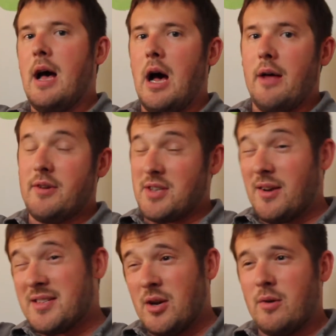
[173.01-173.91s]
There's
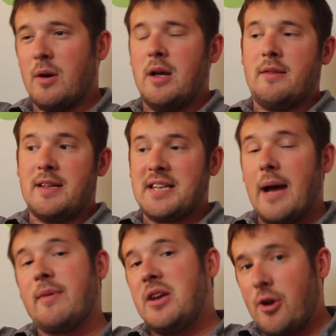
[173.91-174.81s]
also the
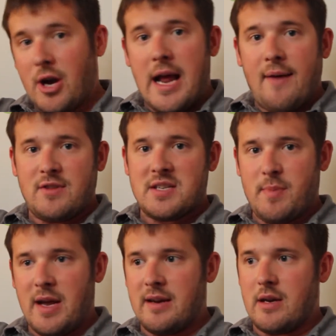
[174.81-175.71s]
time that you're going to have to
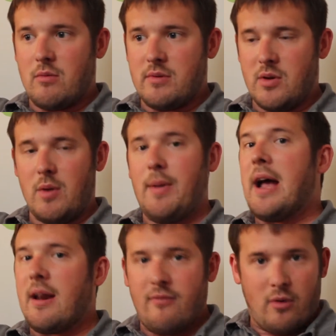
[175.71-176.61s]
spend doing
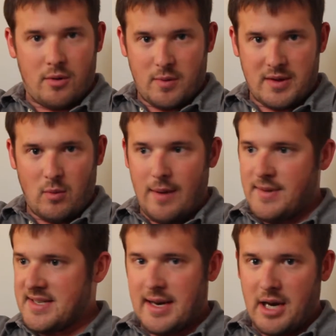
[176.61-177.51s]
back and forth with the web
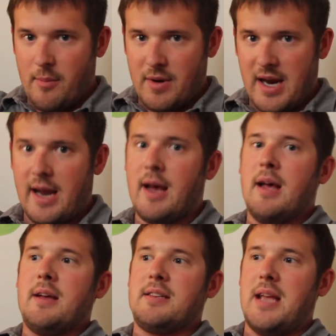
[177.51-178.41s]
design company
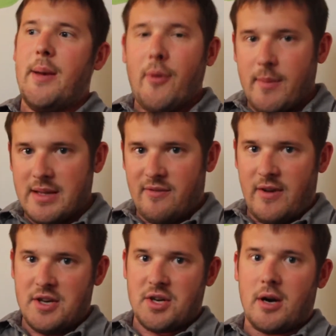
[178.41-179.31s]
to implement the
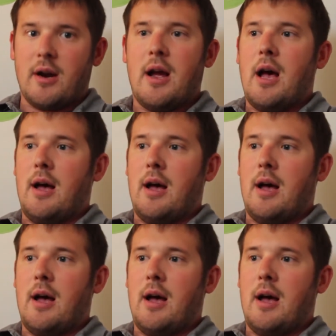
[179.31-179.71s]
feature.